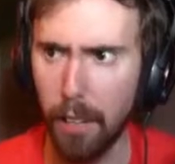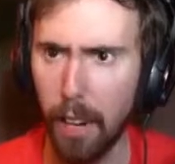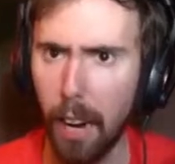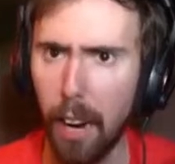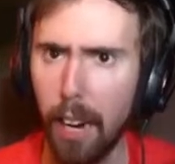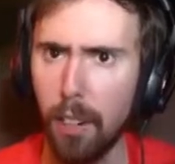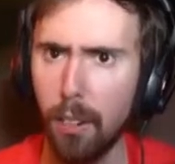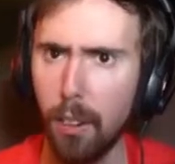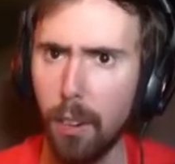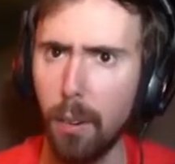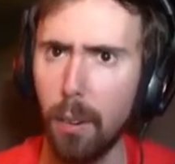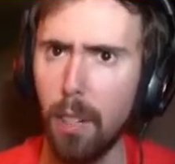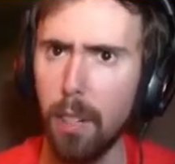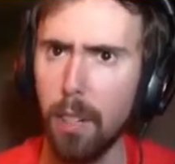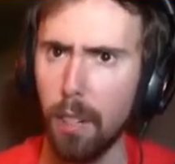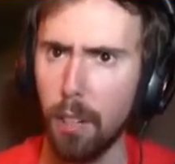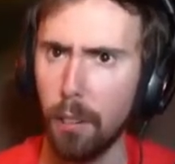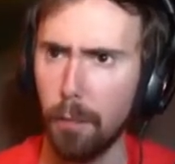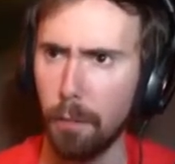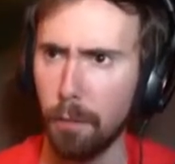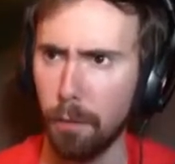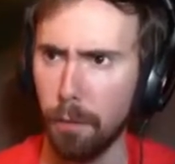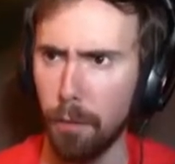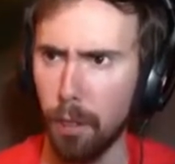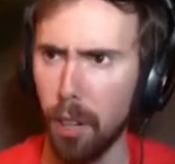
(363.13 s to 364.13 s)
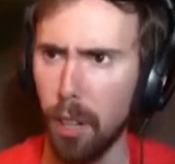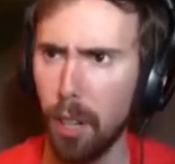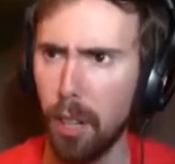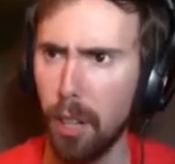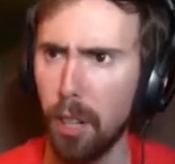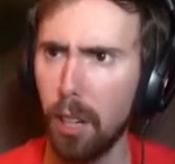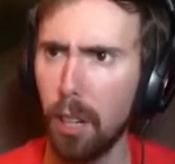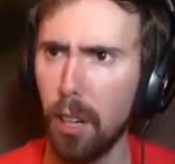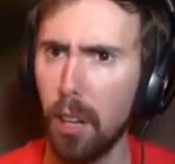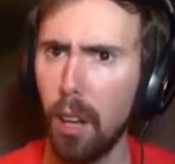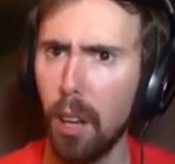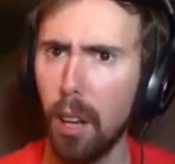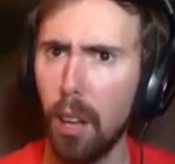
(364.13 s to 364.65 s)
What the fuck?
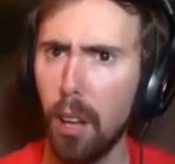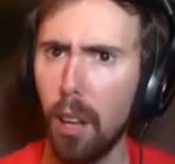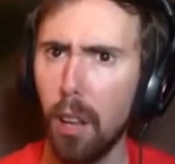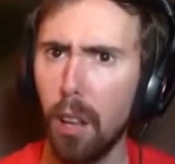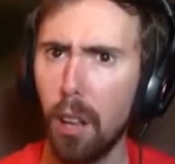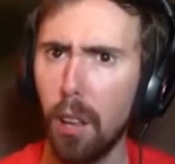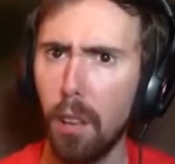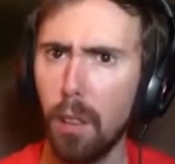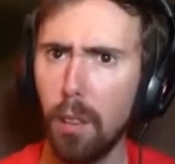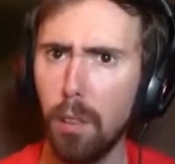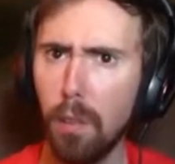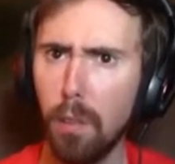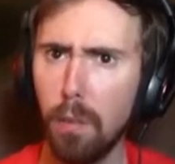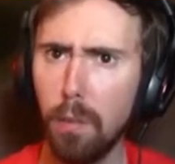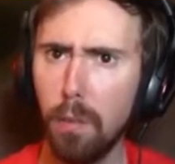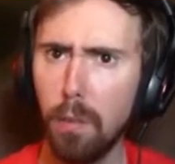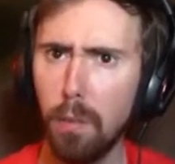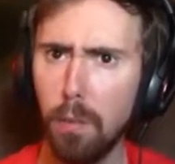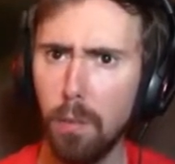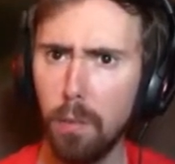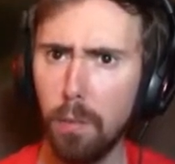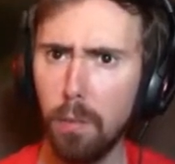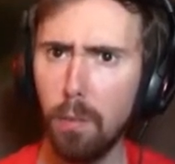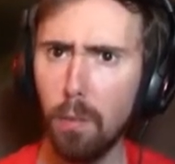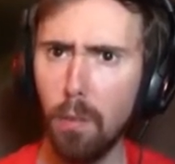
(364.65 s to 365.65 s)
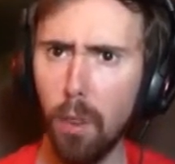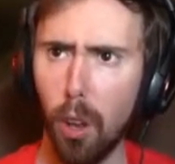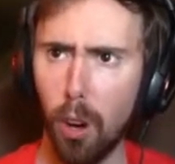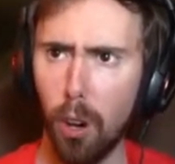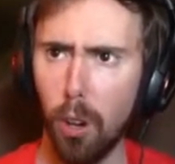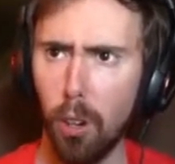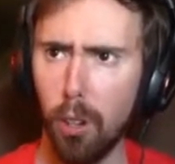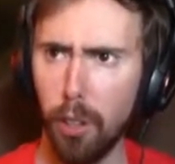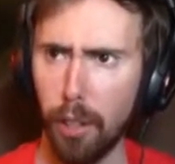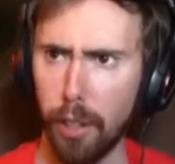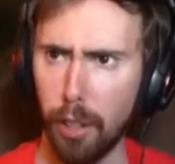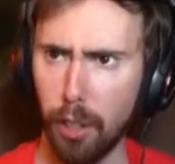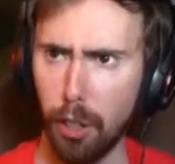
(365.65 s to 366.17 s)

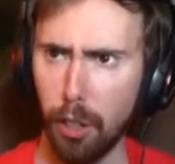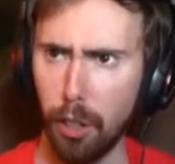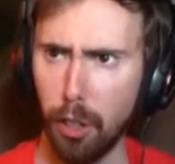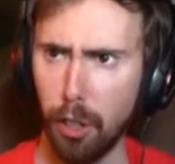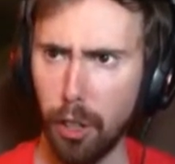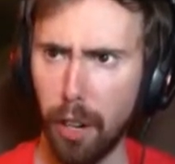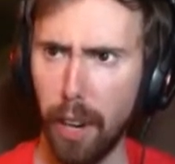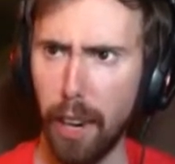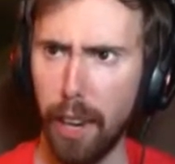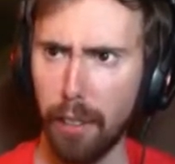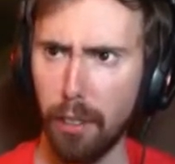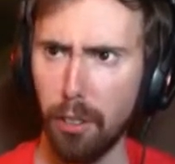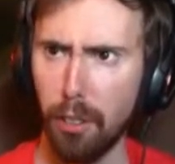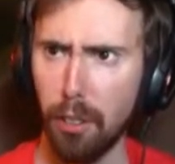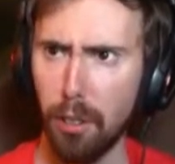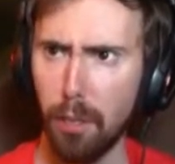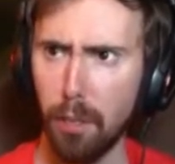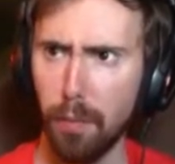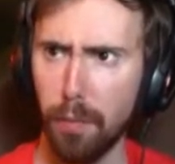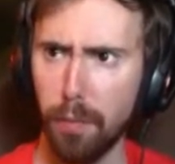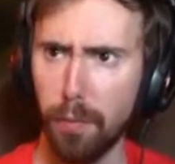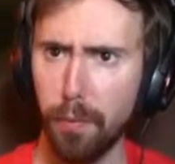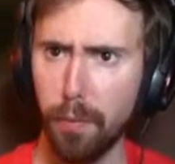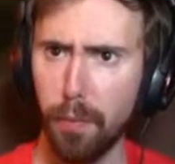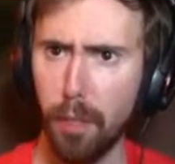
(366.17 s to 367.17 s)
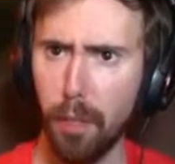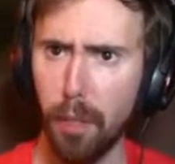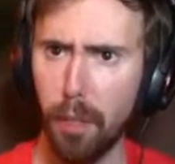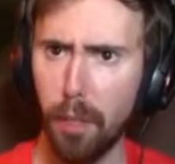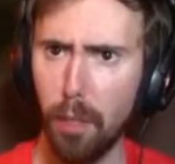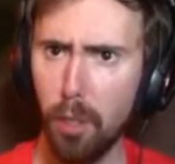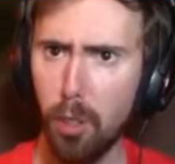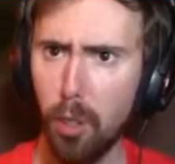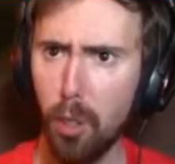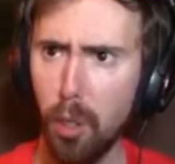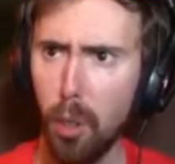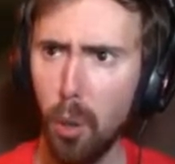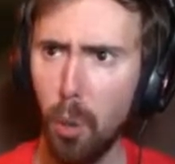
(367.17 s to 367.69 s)
Holy shit.
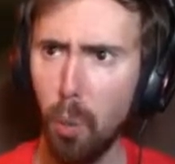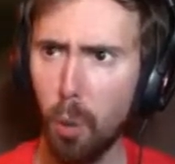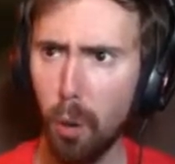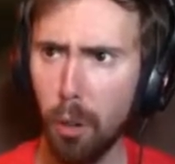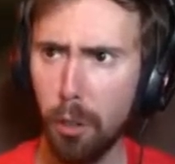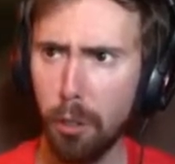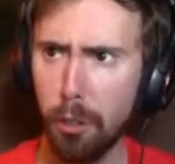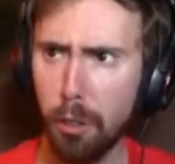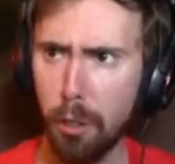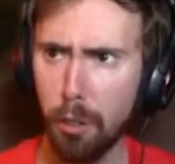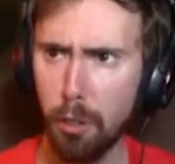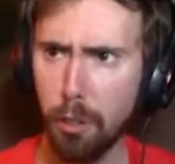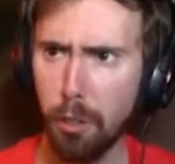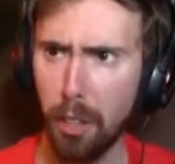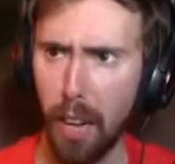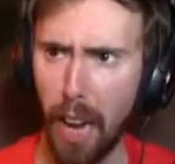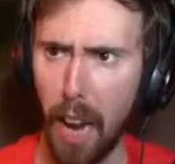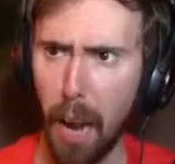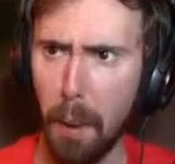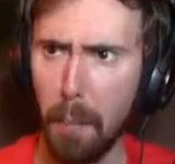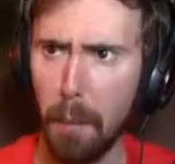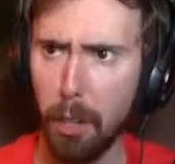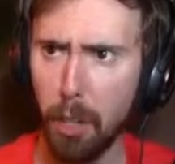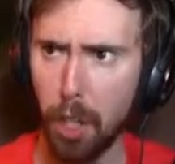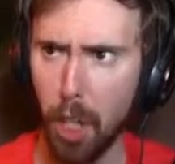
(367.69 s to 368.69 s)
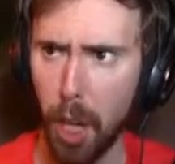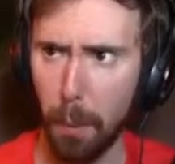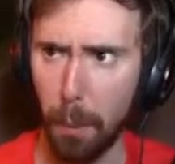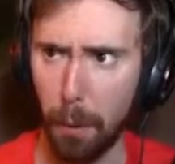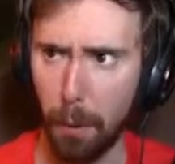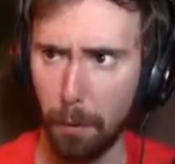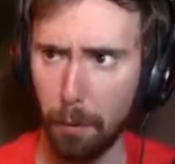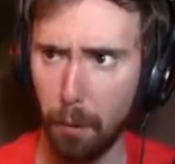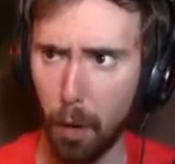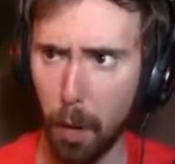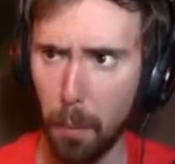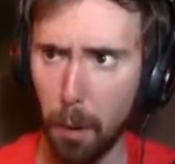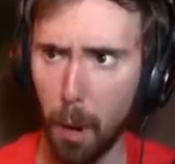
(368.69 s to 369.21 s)
Where's this damage coming
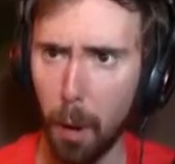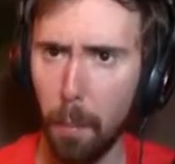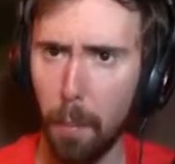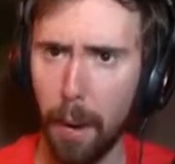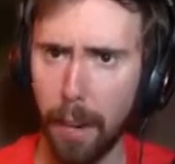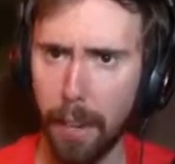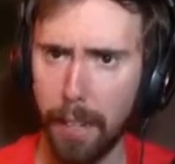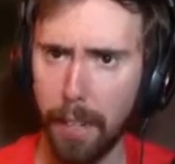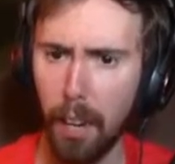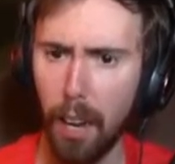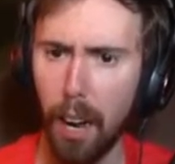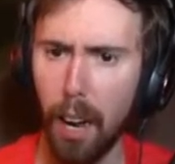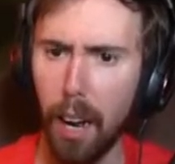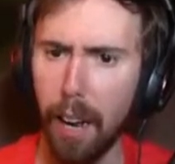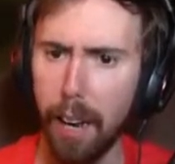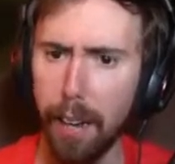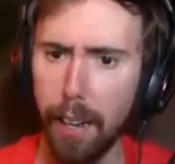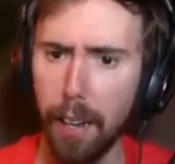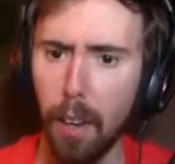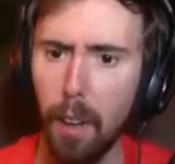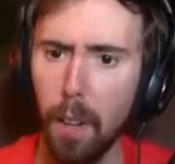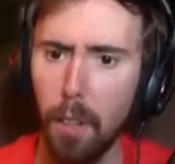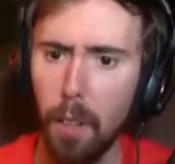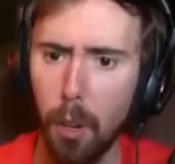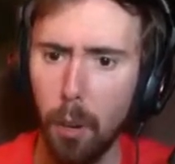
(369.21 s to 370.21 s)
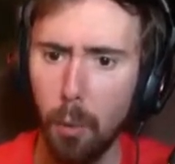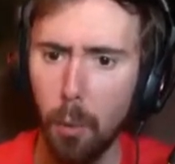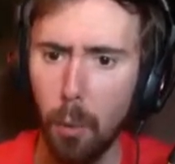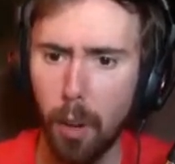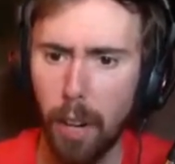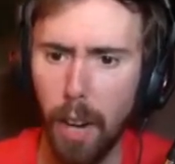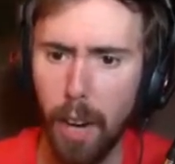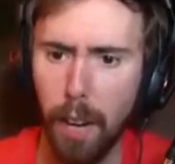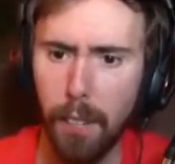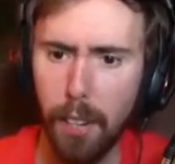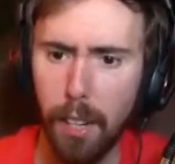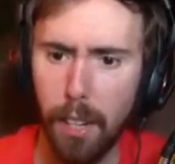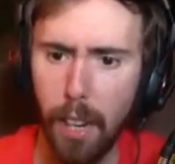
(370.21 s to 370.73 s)
from? Oh my god. What did I
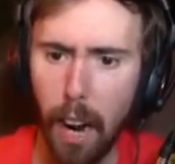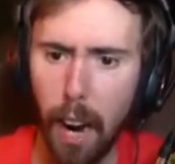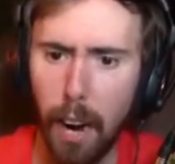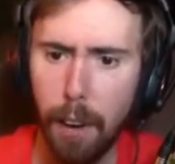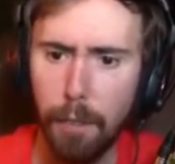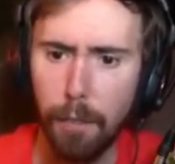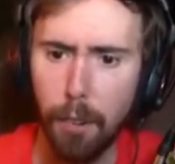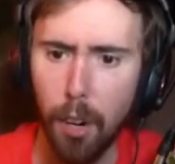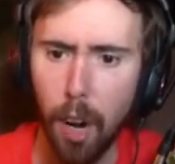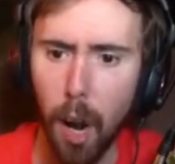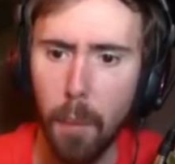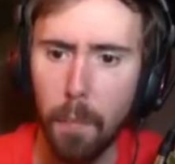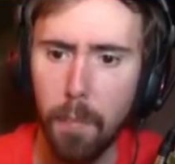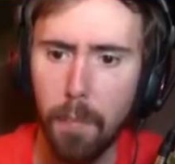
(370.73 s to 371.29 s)
even die from?